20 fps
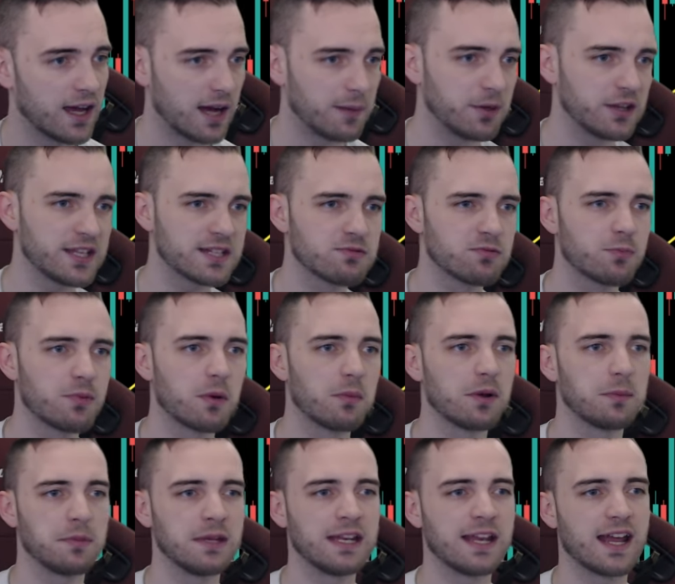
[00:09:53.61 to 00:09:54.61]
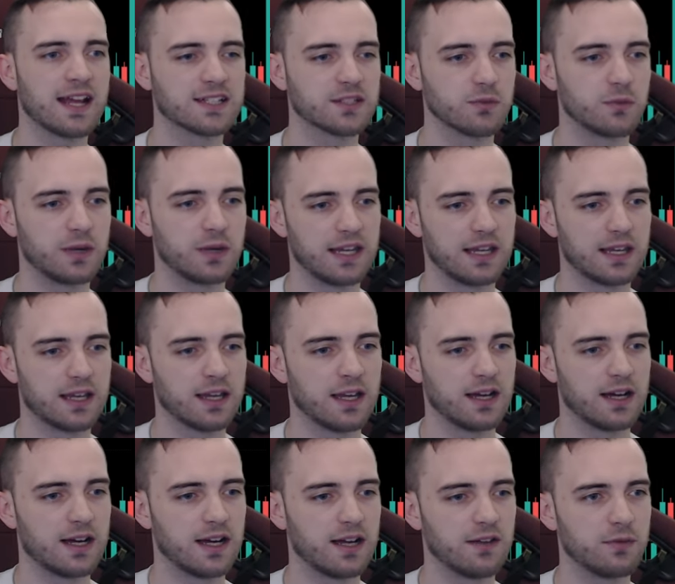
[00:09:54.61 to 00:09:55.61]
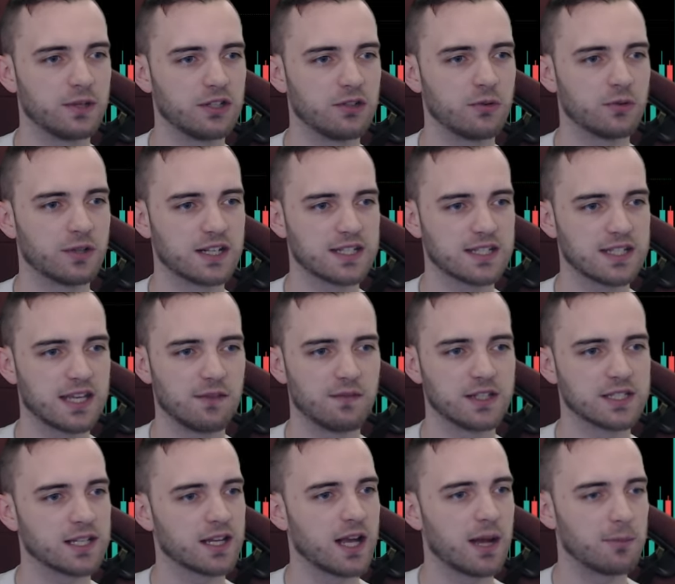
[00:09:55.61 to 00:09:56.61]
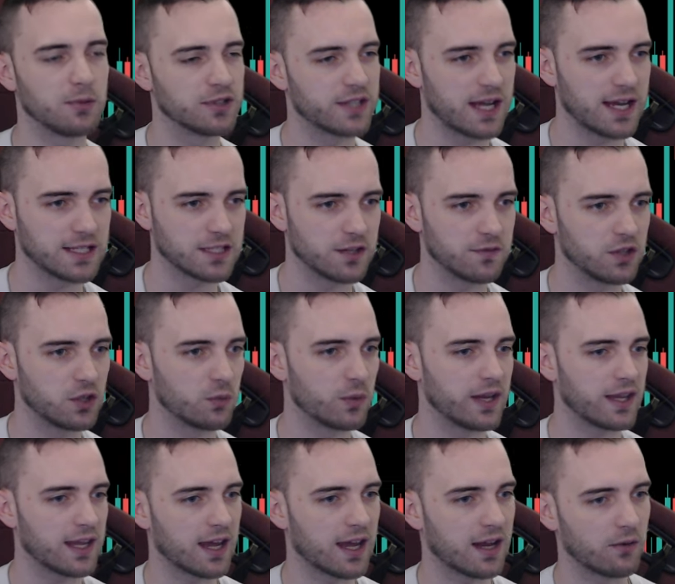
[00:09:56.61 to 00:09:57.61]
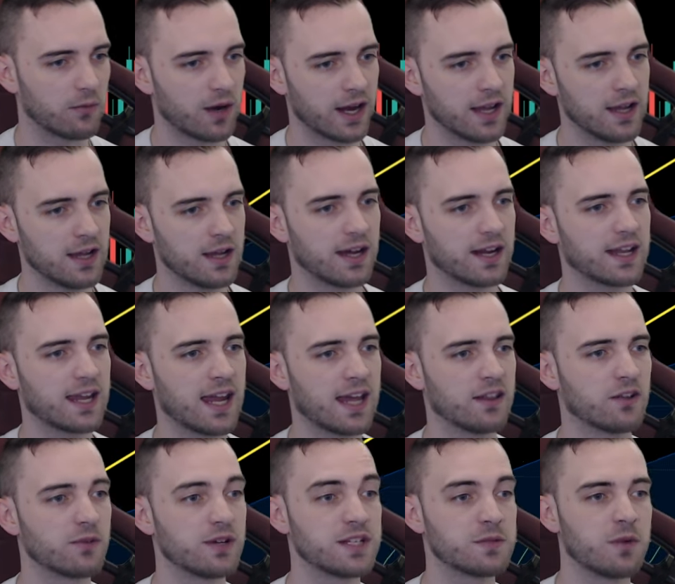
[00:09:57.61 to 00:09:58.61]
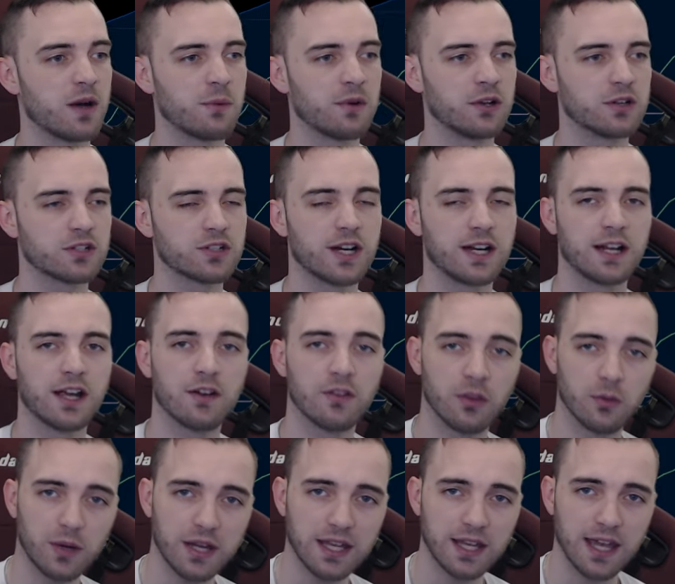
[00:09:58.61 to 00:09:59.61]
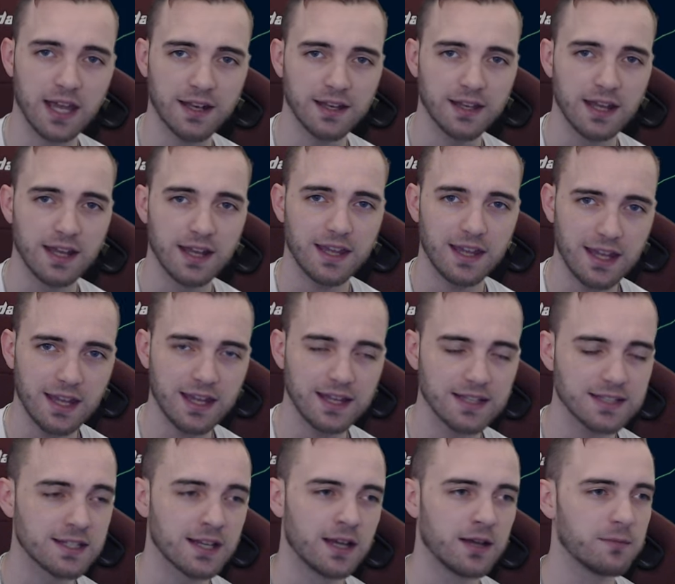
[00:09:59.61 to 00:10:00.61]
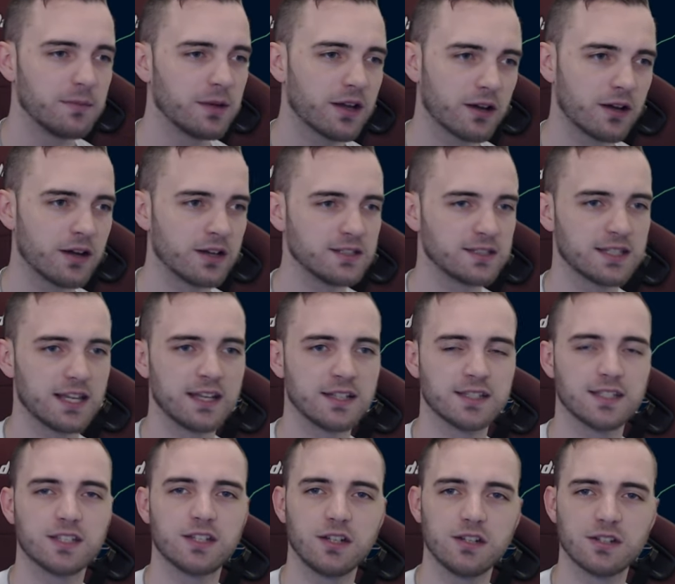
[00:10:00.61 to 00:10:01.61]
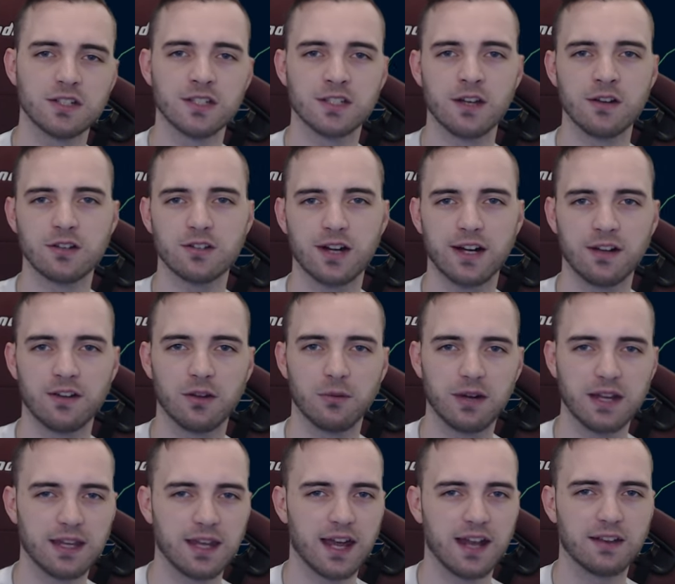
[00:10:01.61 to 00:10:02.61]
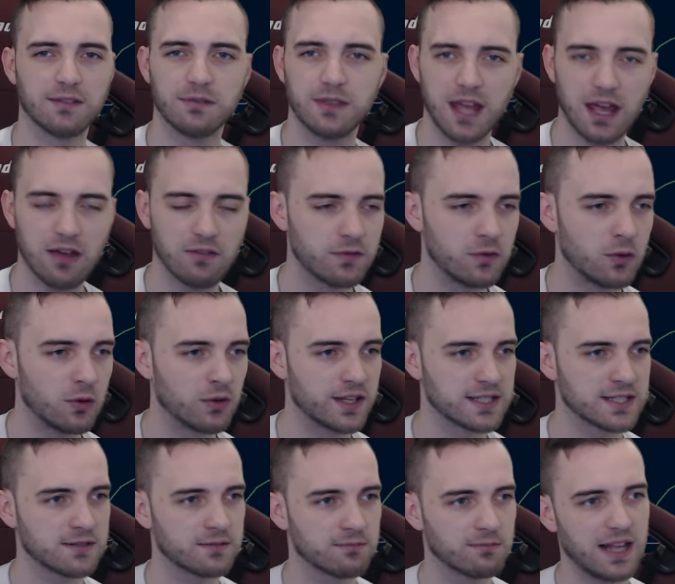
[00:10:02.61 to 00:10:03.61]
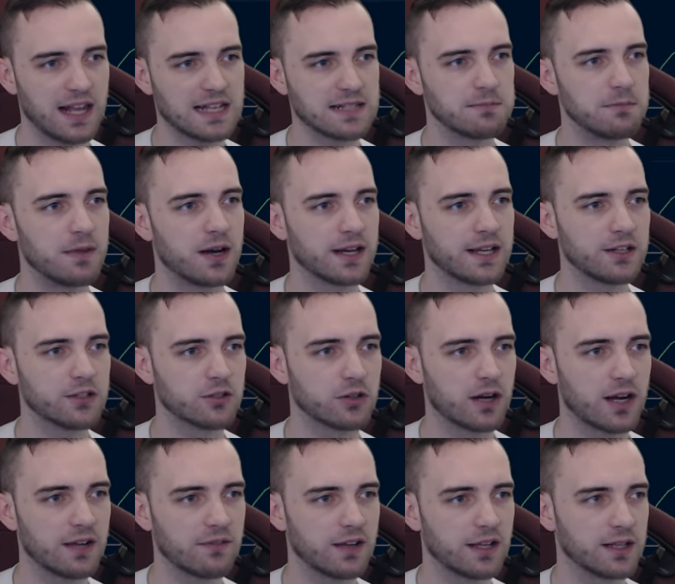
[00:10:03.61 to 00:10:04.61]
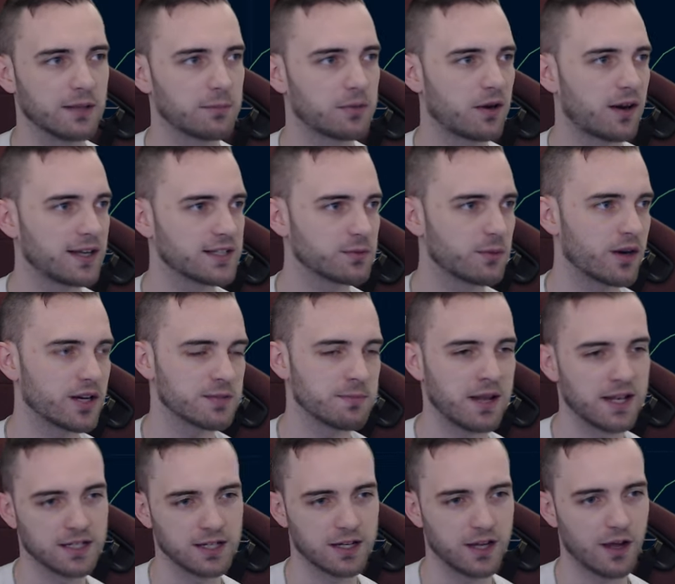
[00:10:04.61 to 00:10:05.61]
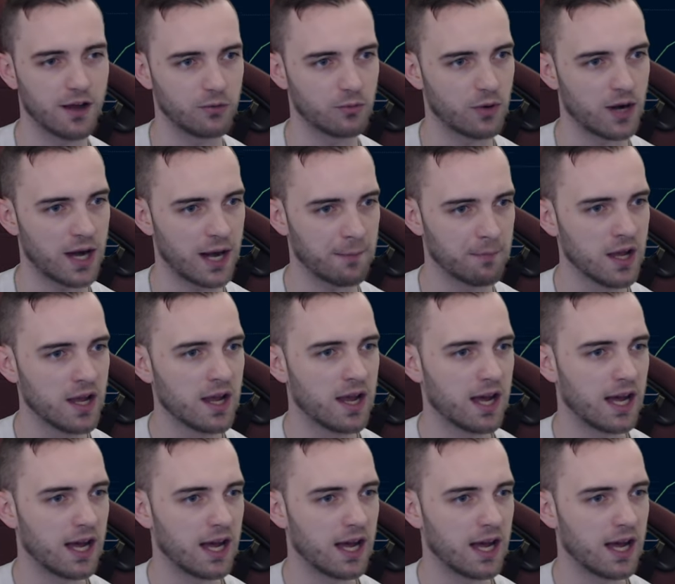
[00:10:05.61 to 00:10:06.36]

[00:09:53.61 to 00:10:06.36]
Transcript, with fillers: Uh, but this would probably be next week uh, if we do want to just give this a couple days over the weekend, right? And again, the reason why we're not trading on the weekend is because institutions don't trade on the weekend. Therefore, there's less money driving the price where it's meant to go, right?